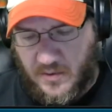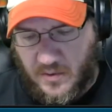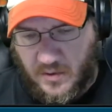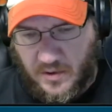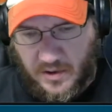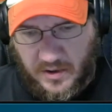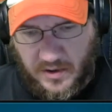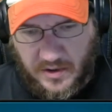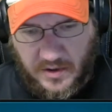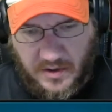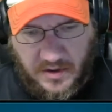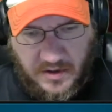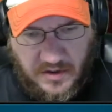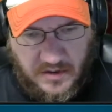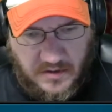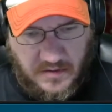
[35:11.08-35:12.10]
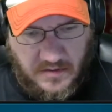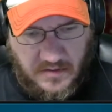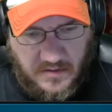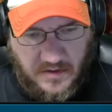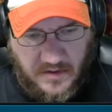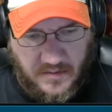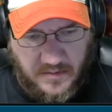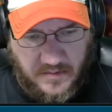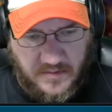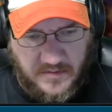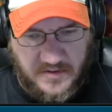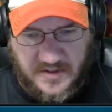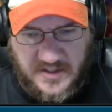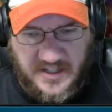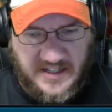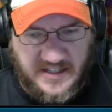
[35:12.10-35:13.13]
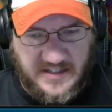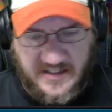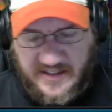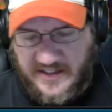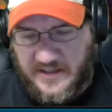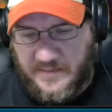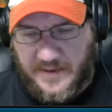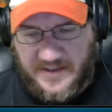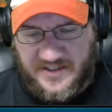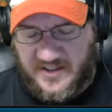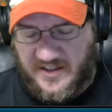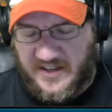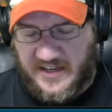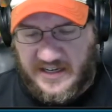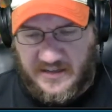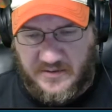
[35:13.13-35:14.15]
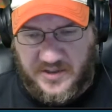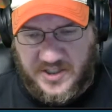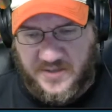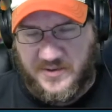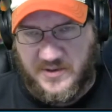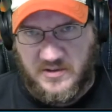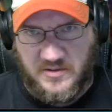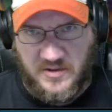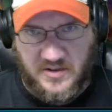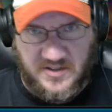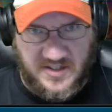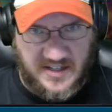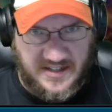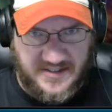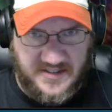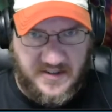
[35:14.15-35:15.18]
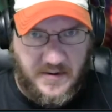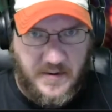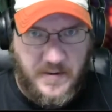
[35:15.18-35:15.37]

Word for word: or, you know, D&D, Magic: The Gathering, something along those lines,